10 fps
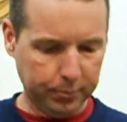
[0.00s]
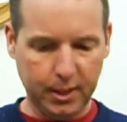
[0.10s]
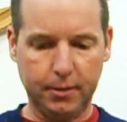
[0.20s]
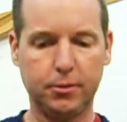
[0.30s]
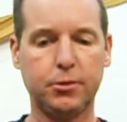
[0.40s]

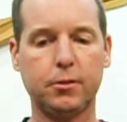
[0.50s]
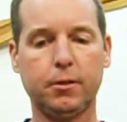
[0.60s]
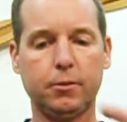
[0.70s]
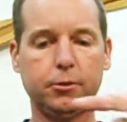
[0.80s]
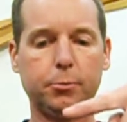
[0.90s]
Yeah, they're just
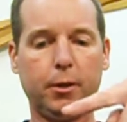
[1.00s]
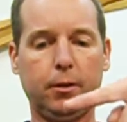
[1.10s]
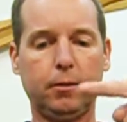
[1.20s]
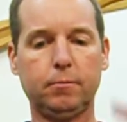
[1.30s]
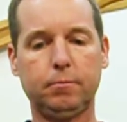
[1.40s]
little
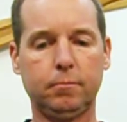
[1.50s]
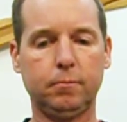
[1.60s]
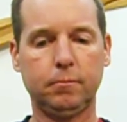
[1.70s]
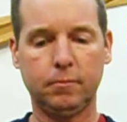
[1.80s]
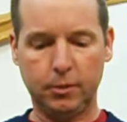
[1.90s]
small
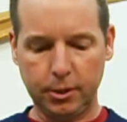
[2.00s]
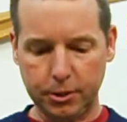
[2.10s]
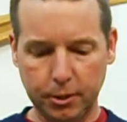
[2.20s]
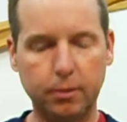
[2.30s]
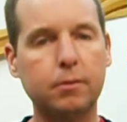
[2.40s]

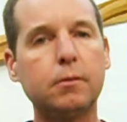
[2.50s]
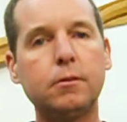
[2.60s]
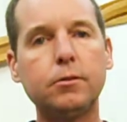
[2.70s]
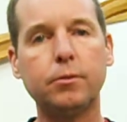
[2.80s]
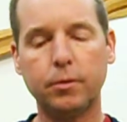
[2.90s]
digital
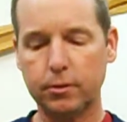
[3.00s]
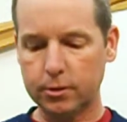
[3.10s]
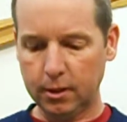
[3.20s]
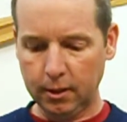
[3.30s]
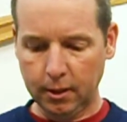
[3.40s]

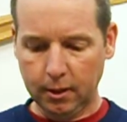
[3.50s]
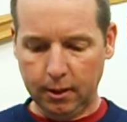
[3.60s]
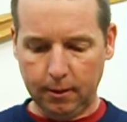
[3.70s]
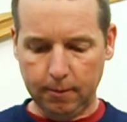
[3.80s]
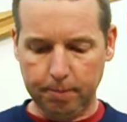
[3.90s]
tuners.
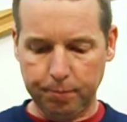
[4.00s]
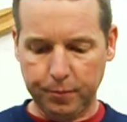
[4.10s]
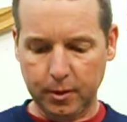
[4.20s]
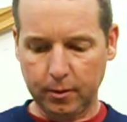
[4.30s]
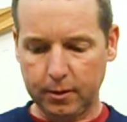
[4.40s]

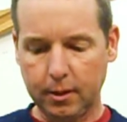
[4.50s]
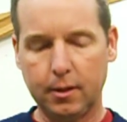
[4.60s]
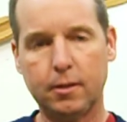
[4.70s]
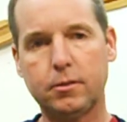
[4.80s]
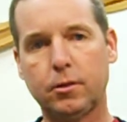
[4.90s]
The only thing
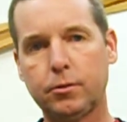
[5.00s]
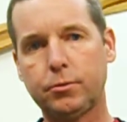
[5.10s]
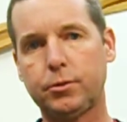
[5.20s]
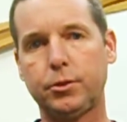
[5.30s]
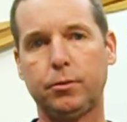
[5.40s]
is those
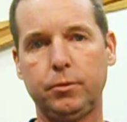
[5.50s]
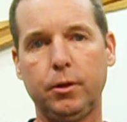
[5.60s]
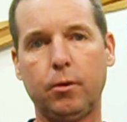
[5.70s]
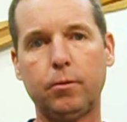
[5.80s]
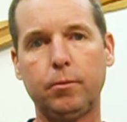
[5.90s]
will show a
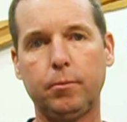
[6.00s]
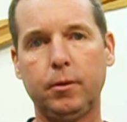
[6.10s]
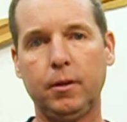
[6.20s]
note,